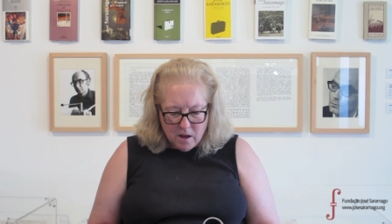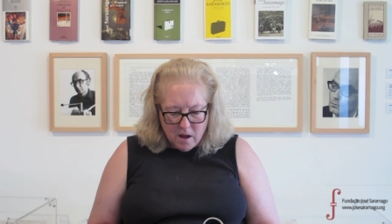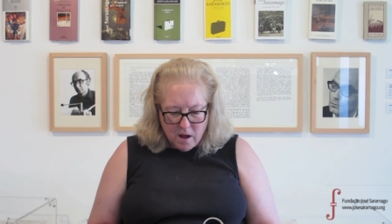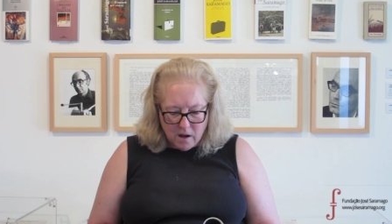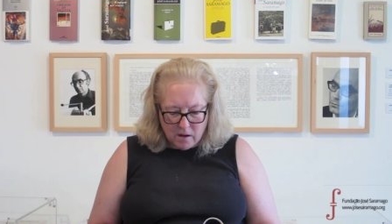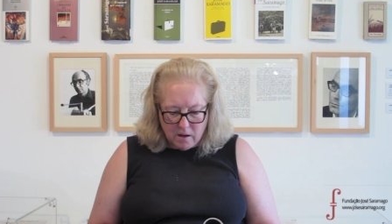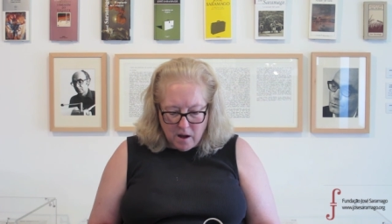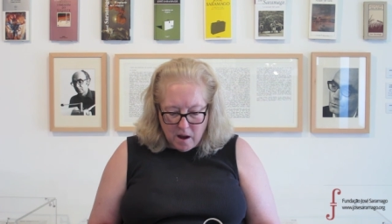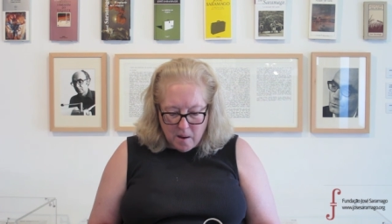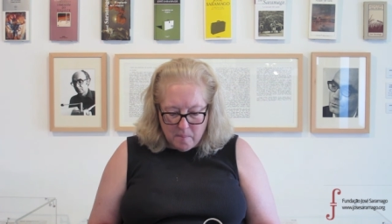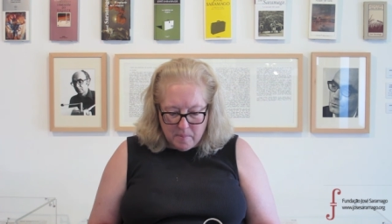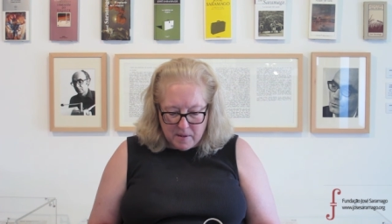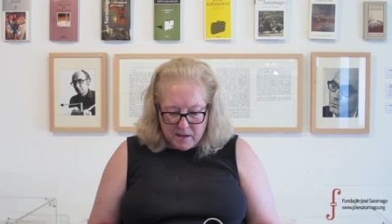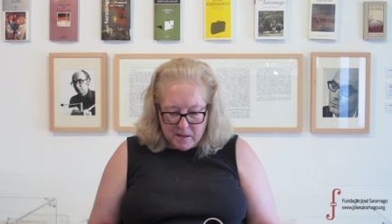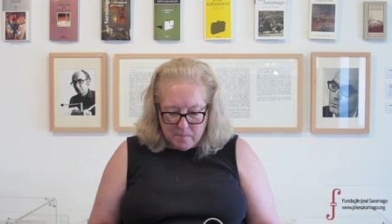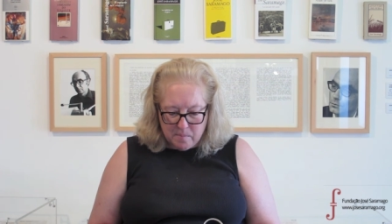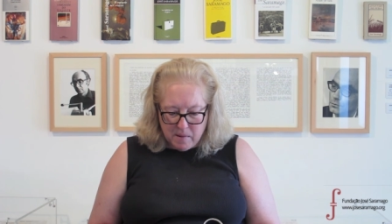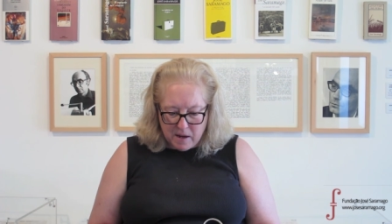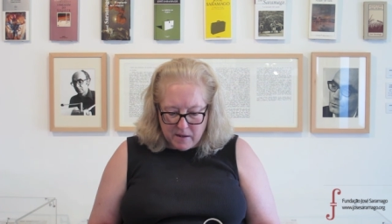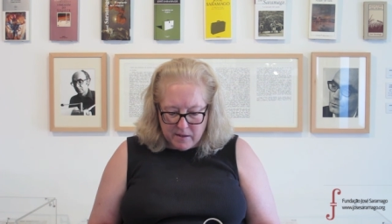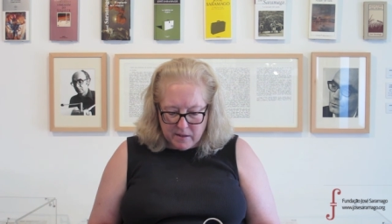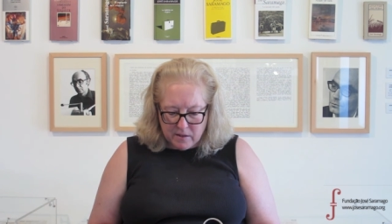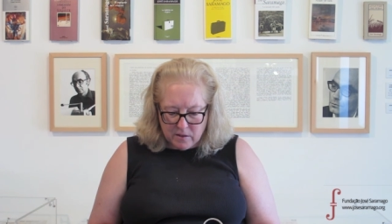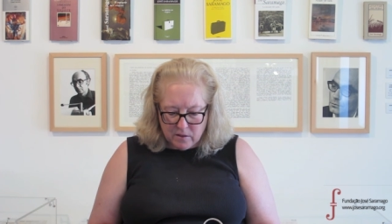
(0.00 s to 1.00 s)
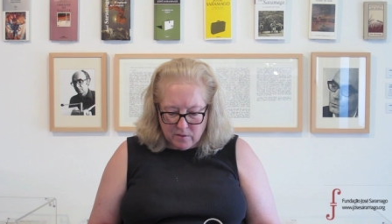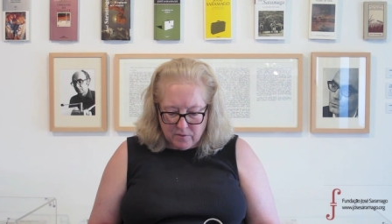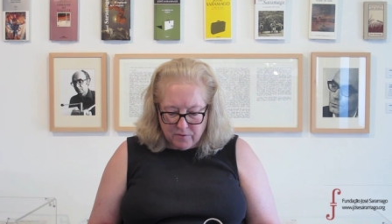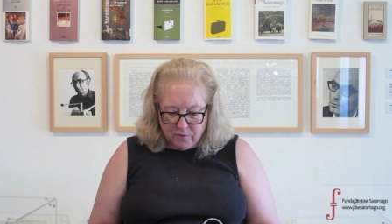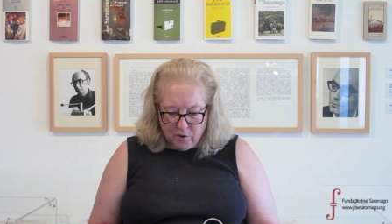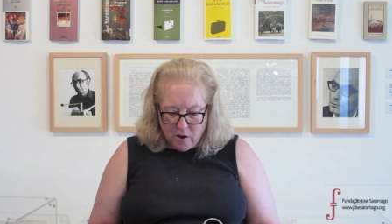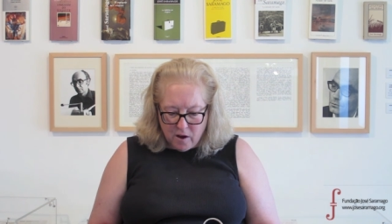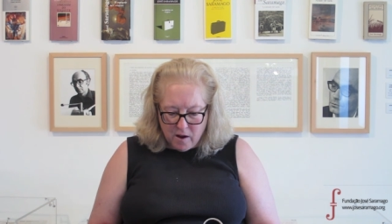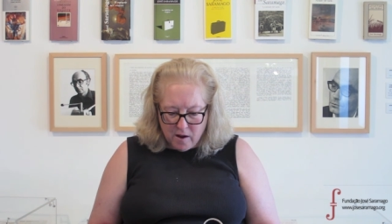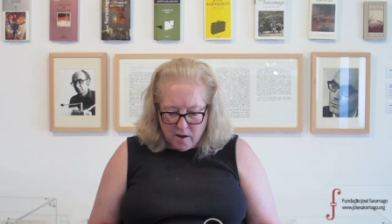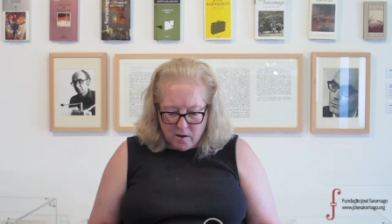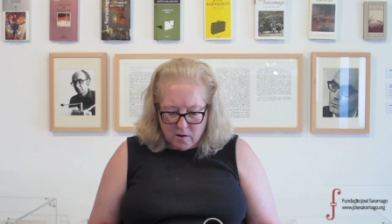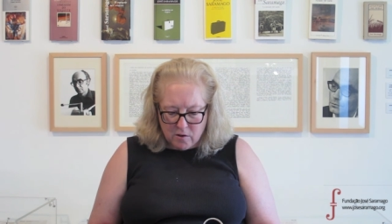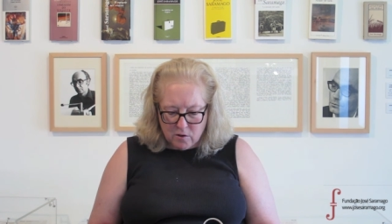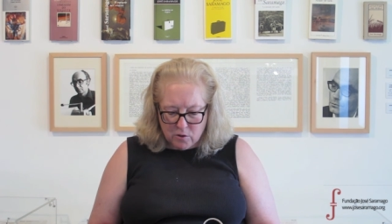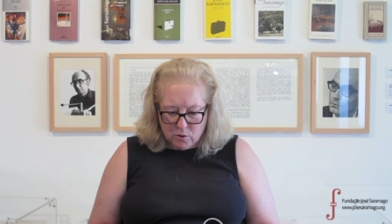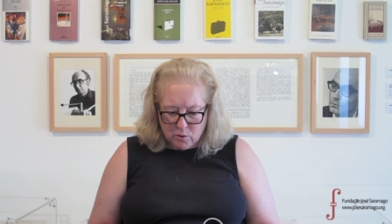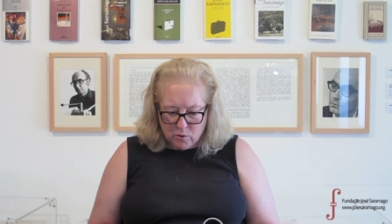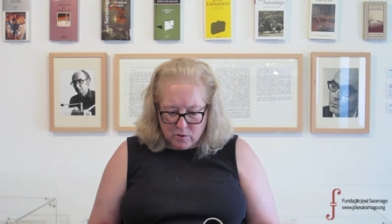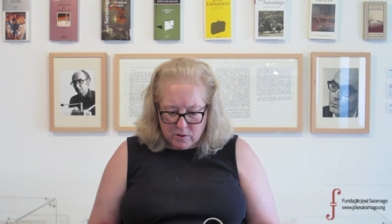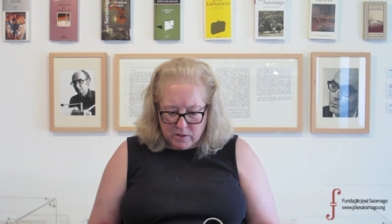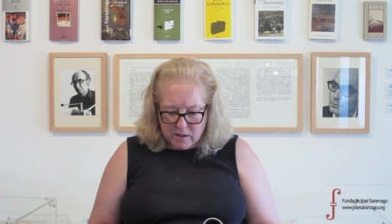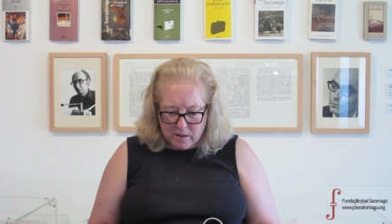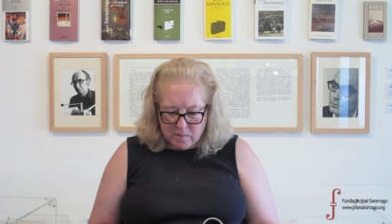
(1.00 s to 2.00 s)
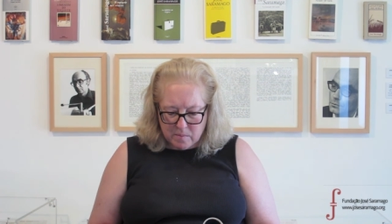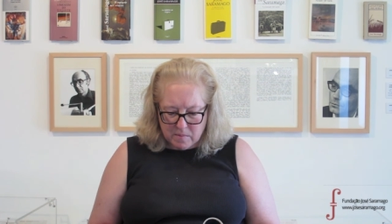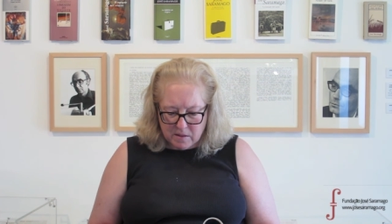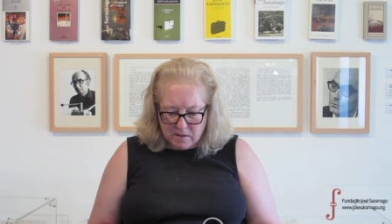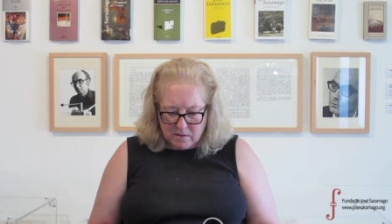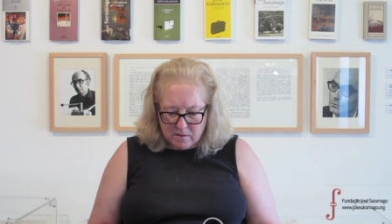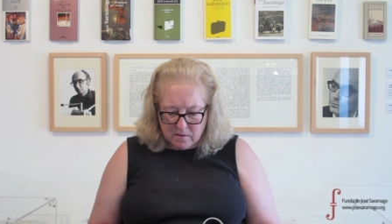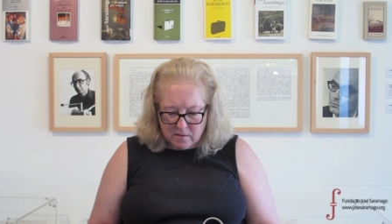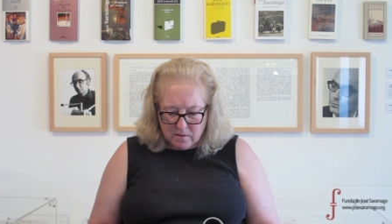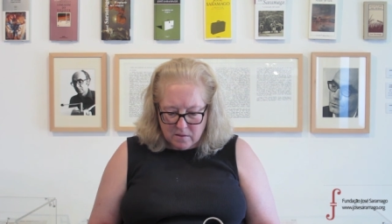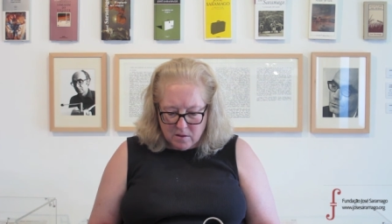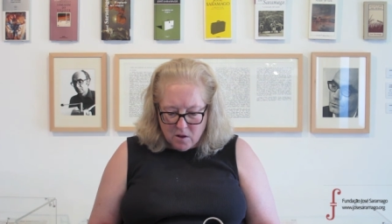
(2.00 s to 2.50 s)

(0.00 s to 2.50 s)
accompanied by neither friar nor demon,